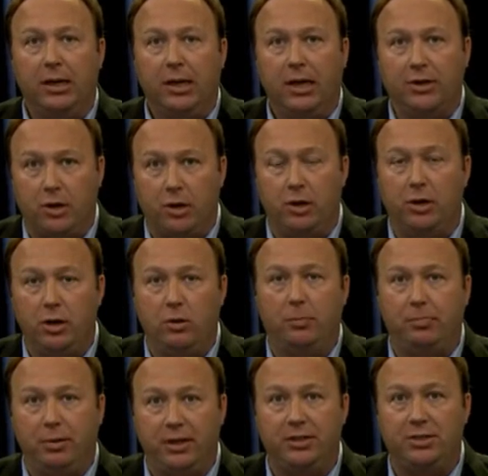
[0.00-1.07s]
and turn it into a
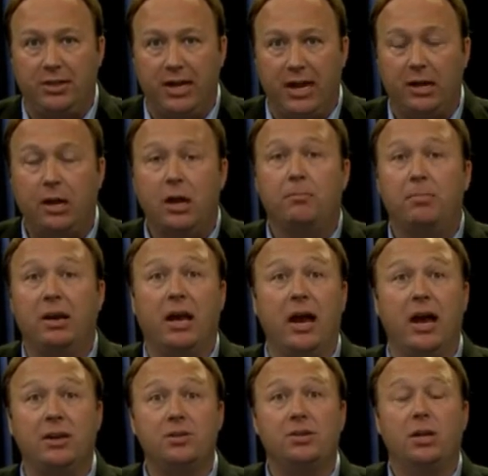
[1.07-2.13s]
police state
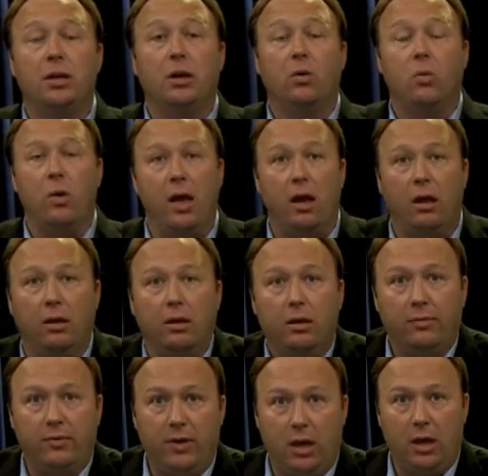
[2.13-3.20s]
because, well,
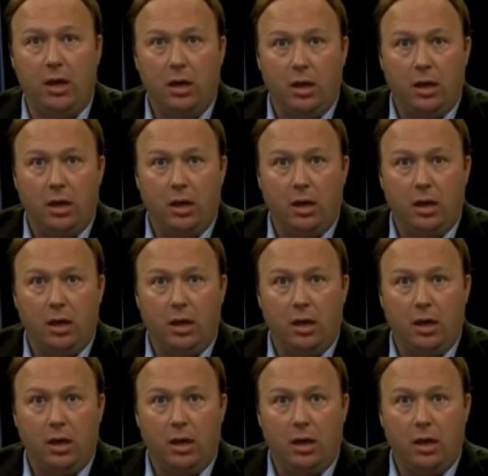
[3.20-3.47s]
the